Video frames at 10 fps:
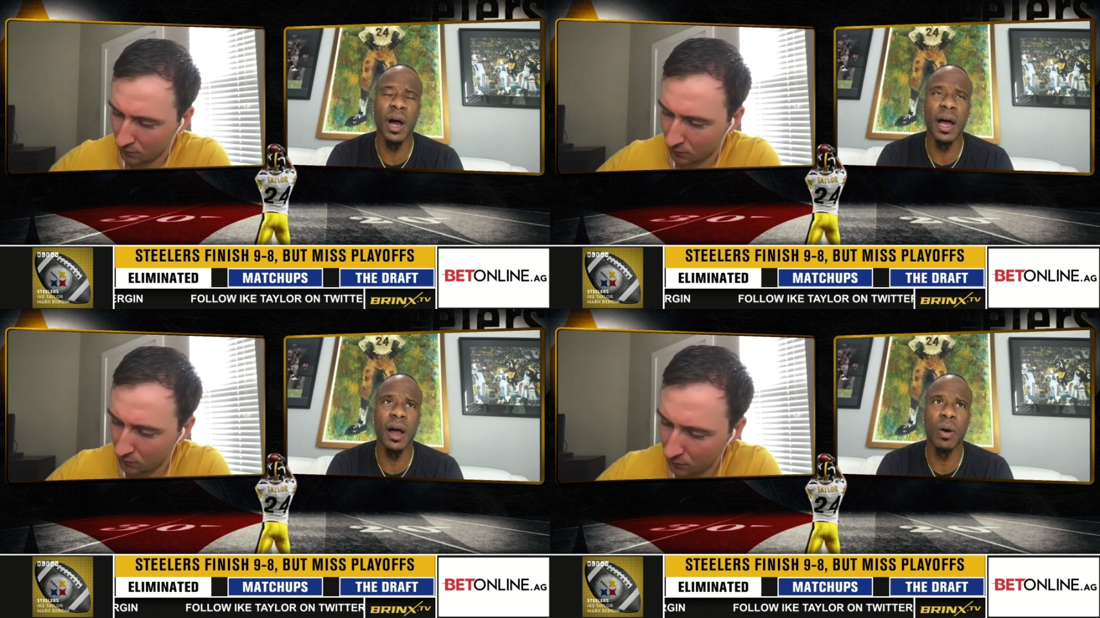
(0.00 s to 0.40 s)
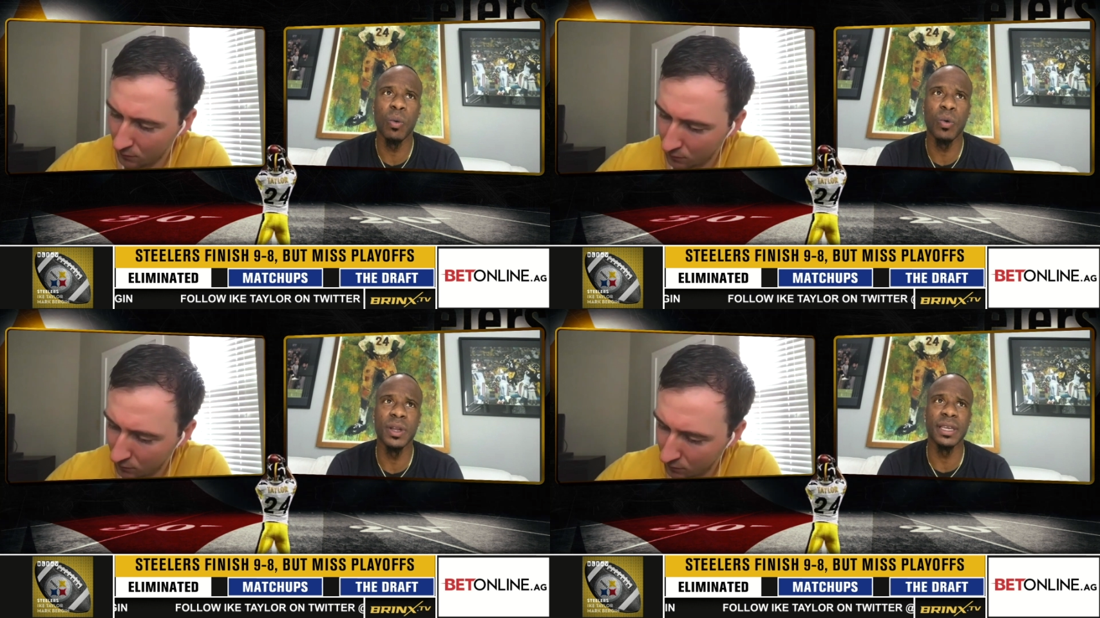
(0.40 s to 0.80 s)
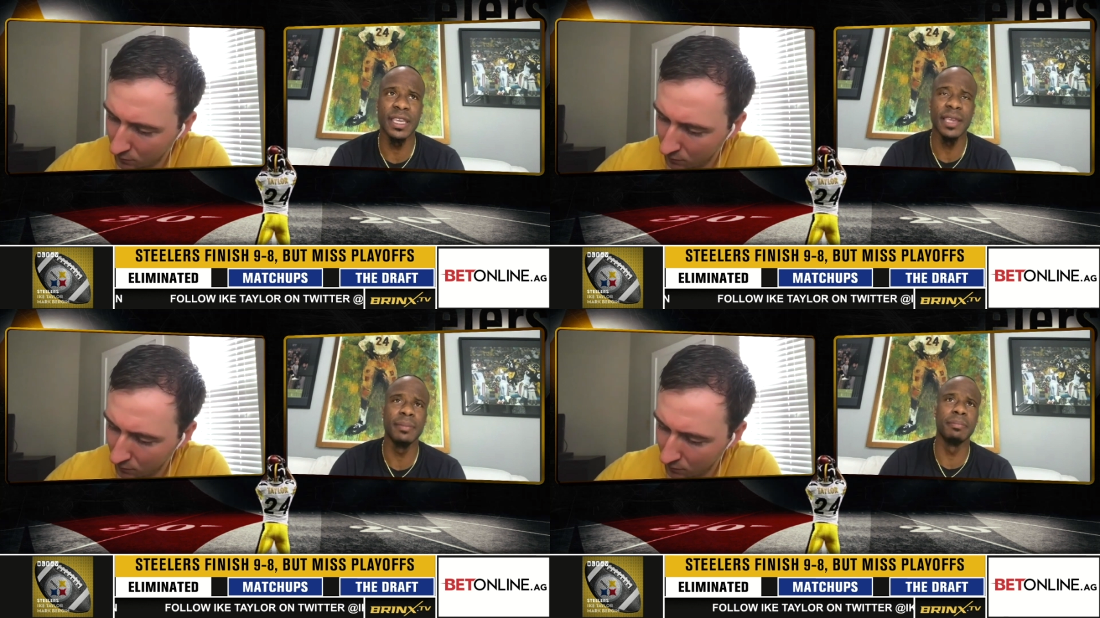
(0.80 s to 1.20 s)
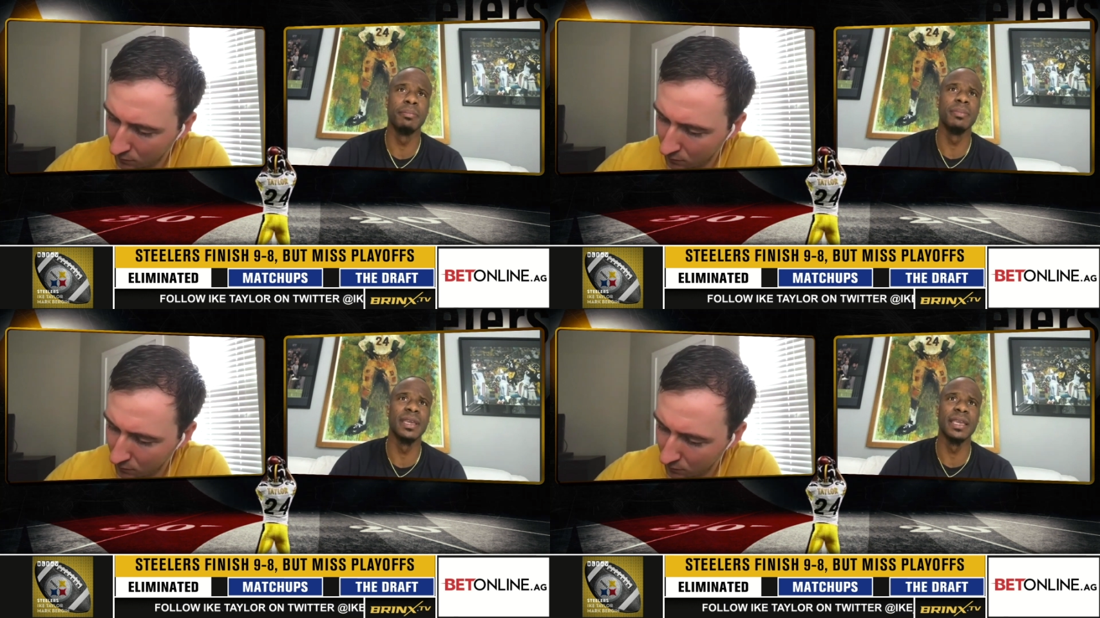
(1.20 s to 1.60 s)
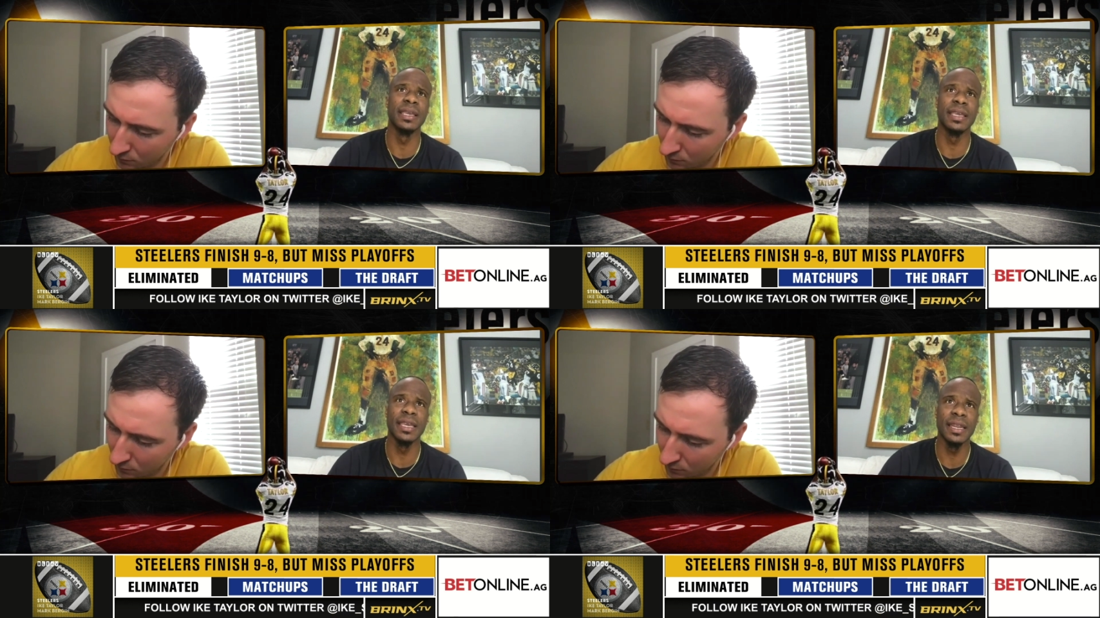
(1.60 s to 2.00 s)
Speaker 1: I want to keep
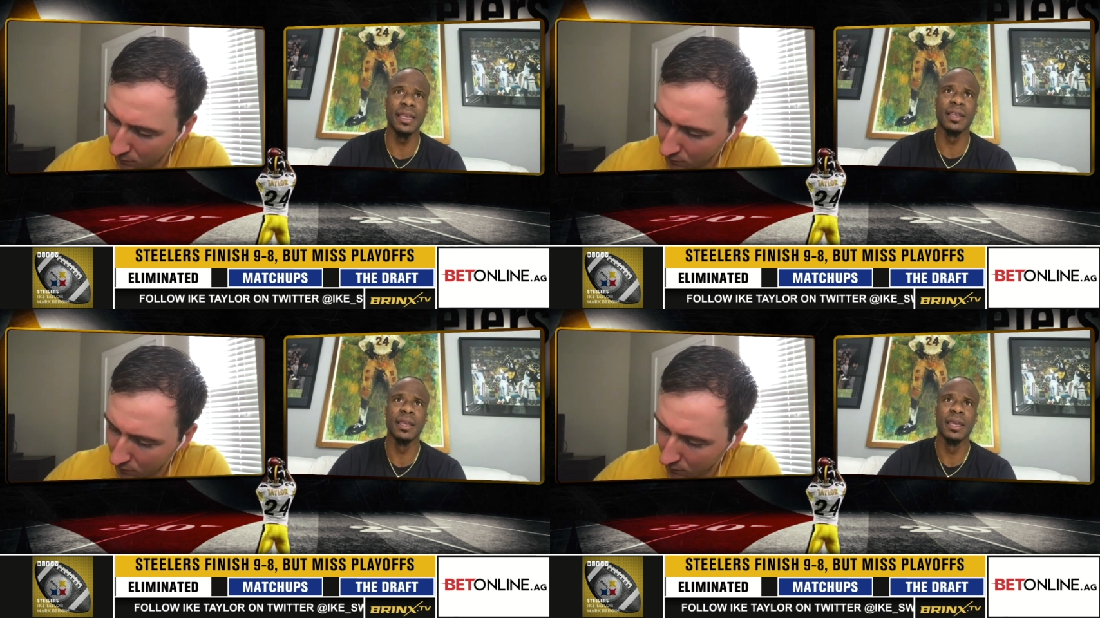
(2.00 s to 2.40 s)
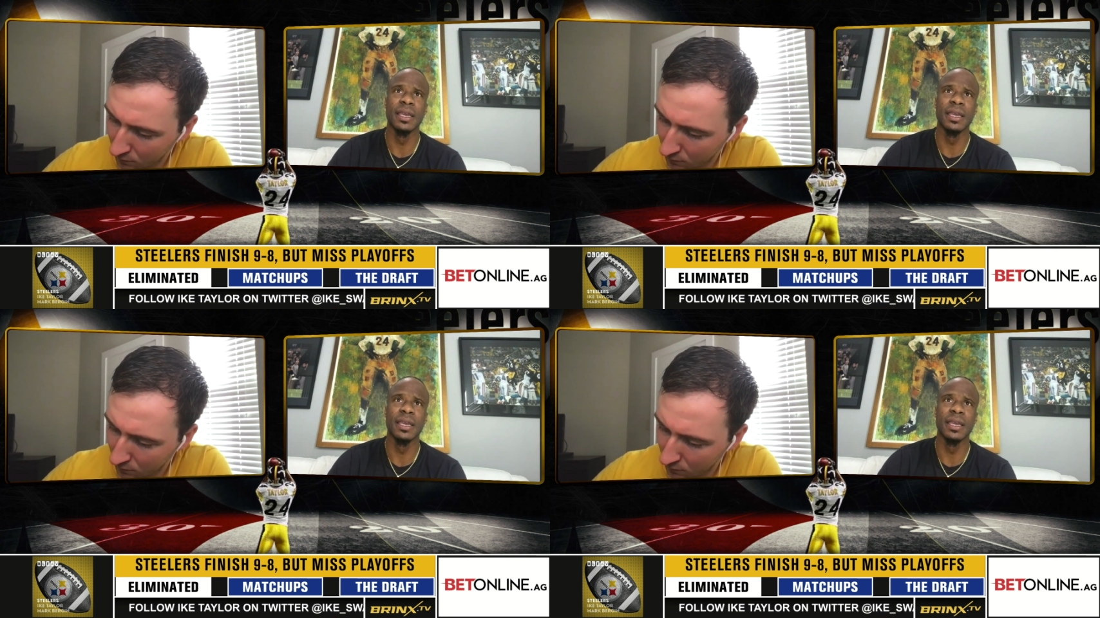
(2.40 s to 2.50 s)
getting